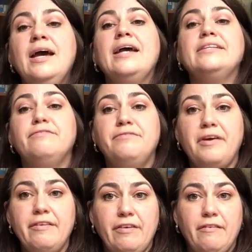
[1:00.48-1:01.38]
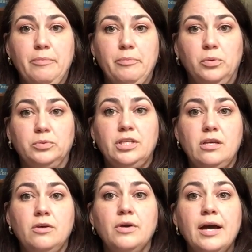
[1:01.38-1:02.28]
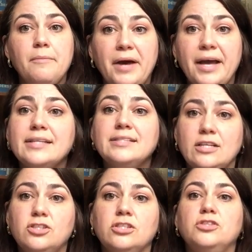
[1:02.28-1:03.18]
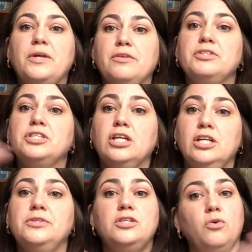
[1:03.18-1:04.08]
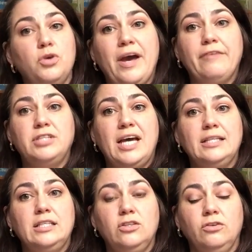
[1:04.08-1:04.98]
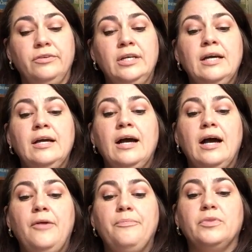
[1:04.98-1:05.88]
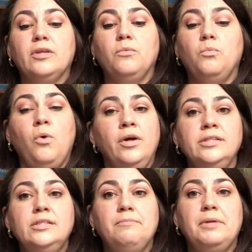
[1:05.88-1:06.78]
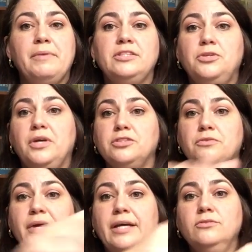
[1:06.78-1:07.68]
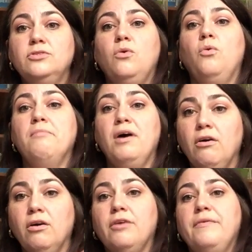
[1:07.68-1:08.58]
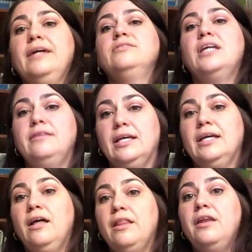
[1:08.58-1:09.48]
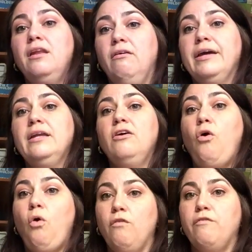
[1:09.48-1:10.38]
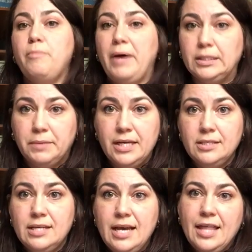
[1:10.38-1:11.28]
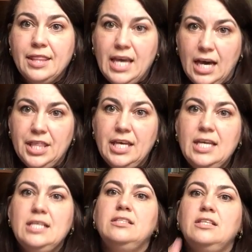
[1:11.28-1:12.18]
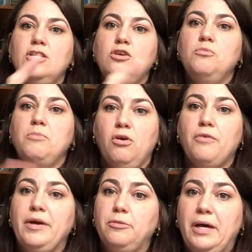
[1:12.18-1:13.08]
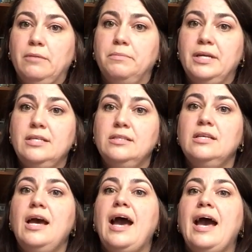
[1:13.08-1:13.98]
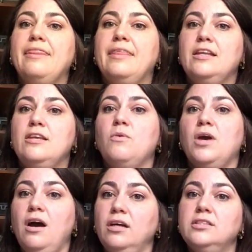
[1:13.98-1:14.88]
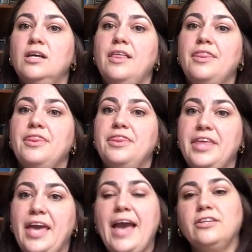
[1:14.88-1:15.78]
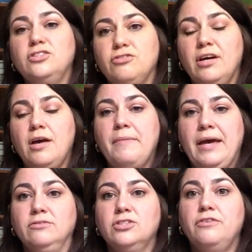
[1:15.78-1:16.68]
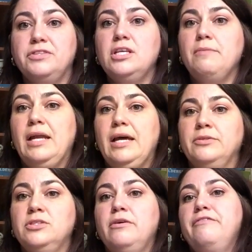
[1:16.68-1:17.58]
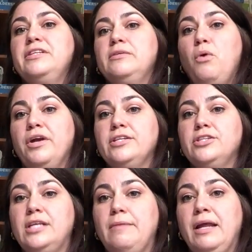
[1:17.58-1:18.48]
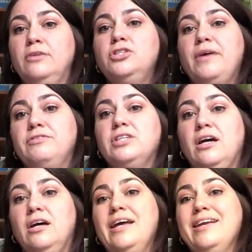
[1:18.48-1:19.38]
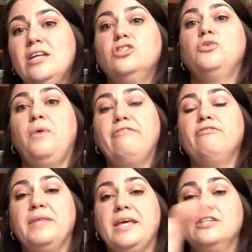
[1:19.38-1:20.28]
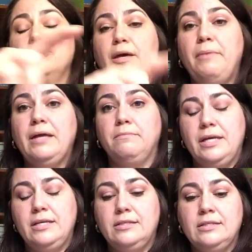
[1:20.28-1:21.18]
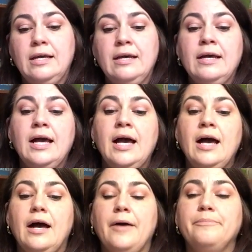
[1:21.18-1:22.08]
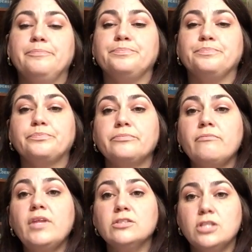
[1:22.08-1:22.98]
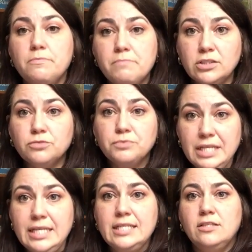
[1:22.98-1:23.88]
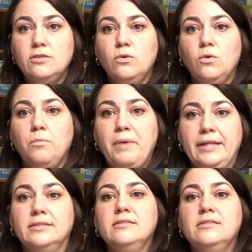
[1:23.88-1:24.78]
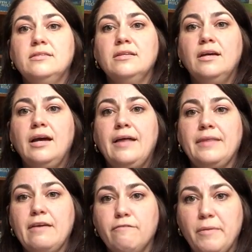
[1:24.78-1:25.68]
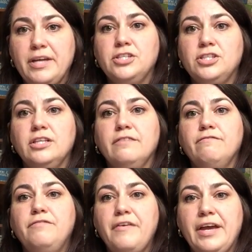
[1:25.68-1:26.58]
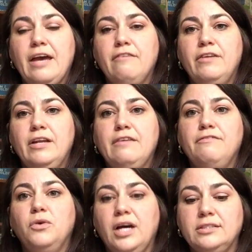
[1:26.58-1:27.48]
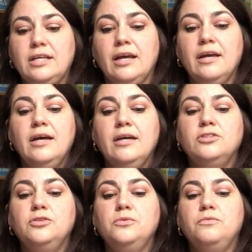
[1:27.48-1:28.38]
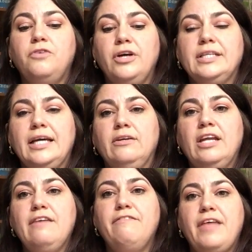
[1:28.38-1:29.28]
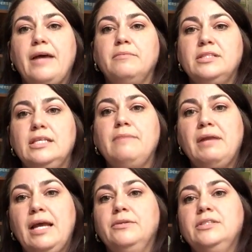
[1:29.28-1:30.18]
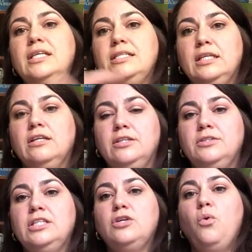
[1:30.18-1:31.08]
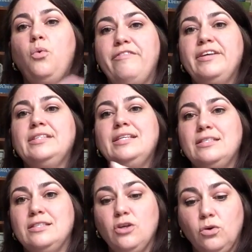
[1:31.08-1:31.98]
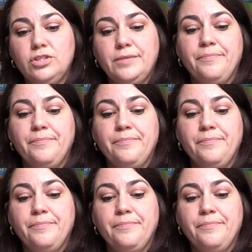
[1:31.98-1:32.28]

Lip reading: It's very, very important that you pay attention to whether it's included or you have to add it on. One simply means you cut around or mark around and then cut the line of the pattern piece. The other is that you mark around the pattern piece and then you cut the extra amount of the seam allowance. So if it's a 1 inch seam allowance, you have to cut an inch away from the edge of that pattern piece. So you must read your patterns and the information very carefully for cutting to find out if that seam allowance is included or if it is not.